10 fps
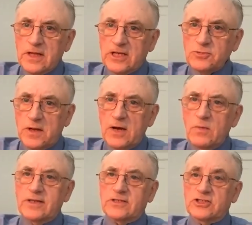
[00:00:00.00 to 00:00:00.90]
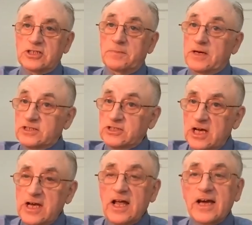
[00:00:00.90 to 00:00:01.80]
That's what I want to see,
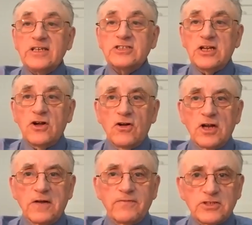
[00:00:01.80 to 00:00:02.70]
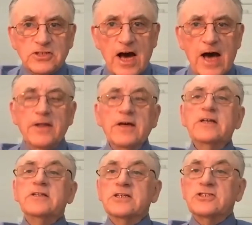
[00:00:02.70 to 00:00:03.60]
because like I said earlier, if it's not,
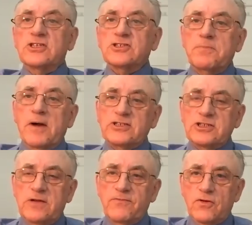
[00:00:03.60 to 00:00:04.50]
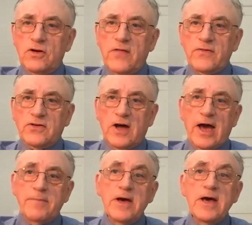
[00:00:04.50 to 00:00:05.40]
then it sets a precedent for another
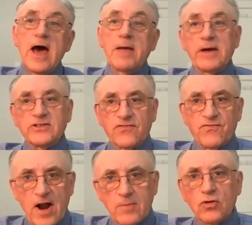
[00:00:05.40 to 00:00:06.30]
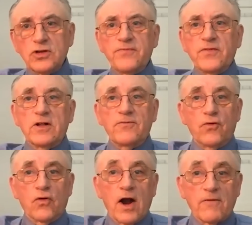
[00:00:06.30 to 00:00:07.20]
time and makes it far more difficult
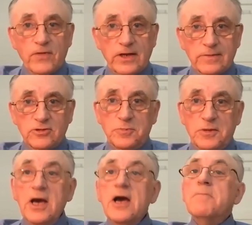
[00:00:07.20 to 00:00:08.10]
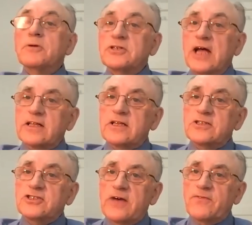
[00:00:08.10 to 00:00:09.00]
for our freedoms to be protected
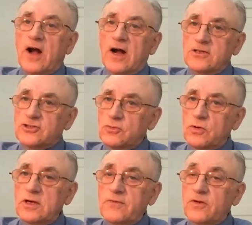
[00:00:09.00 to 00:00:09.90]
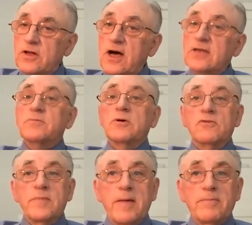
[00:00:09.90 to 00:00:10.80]
and safeguarded. So we're in for the long run. But
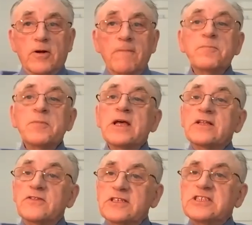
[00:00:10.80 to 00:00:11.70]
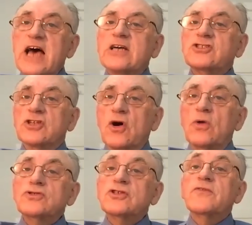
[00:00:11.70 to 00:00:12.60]
remember, this action
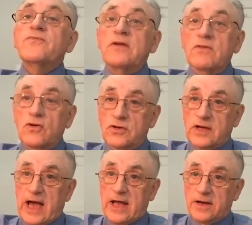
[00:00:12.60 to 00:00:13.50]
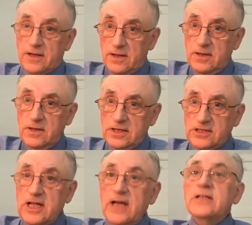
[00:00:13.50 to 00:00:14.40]
goes to the Federal Court of Canada.
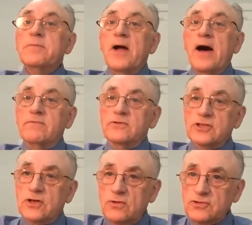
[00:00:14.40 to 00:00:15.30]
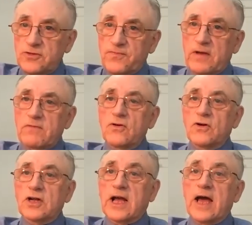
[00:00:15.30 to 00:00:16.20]
It's not in the province. It goes to the Federal
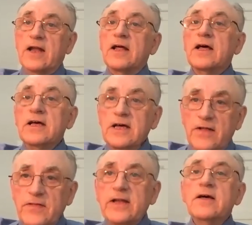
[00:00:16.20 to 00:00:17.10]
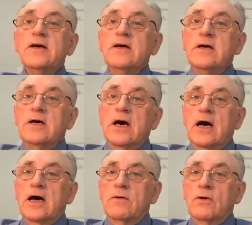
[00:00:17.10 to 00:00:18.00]
Court of Canada. And then
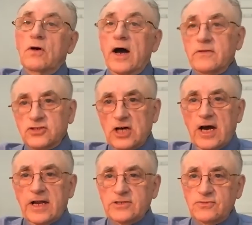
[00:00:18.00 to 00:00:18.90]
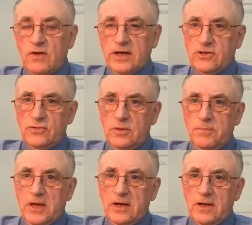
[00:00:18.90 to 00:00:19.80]
either side has the right to
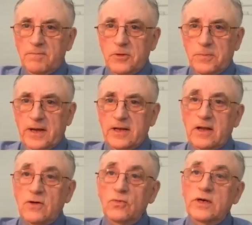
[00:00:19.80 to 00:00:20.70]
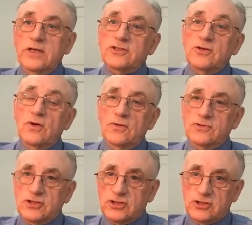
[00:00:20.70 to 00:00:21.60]
appeal, depending on who wins and who
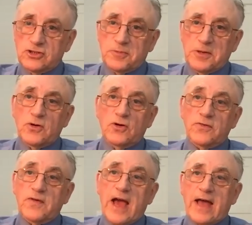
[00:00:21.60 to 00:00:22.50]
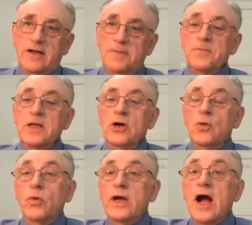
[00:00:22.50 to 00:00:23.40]
loses, to the Supreme Court of Canada.
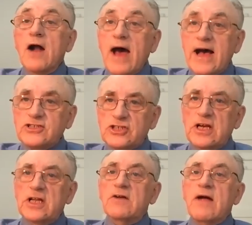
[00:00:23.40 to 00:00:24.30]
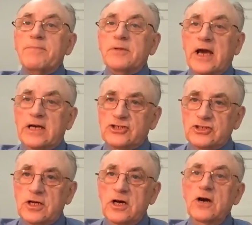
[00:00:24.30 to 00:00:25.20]
We are asking in our
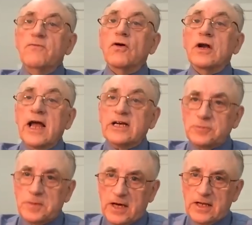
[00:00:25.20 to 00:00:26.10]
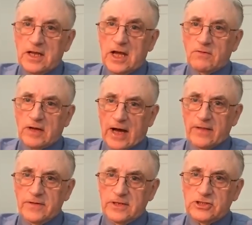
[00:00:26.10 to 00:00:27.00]
application for an expedited hearing
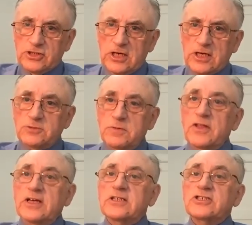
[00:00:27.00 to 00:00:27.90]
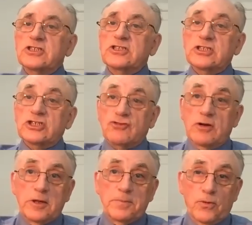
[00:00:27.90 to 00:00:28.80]
on this, because we think this is
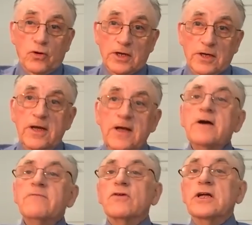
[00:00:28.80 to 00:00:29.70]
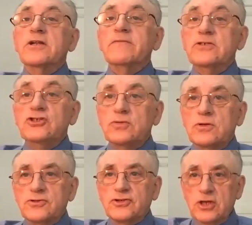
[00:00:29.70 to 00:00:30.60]
extremely important for
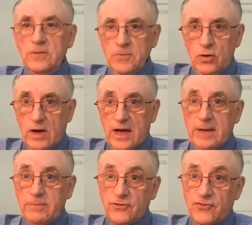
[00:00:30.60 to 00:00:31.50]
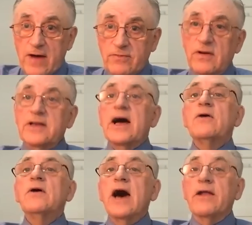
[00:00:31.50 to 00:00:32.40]
individuals who are unable to travel right
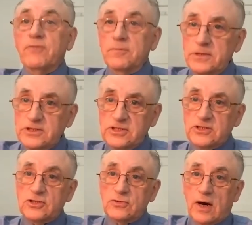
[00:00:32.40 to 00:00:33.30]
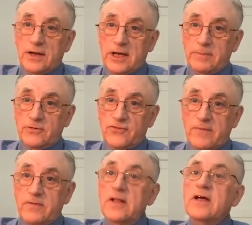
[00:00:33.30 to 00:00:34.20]
now, and for business who are unable to
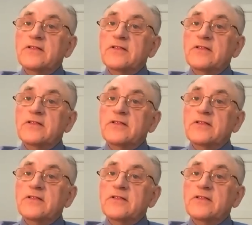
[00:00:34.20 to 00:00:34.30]
travel.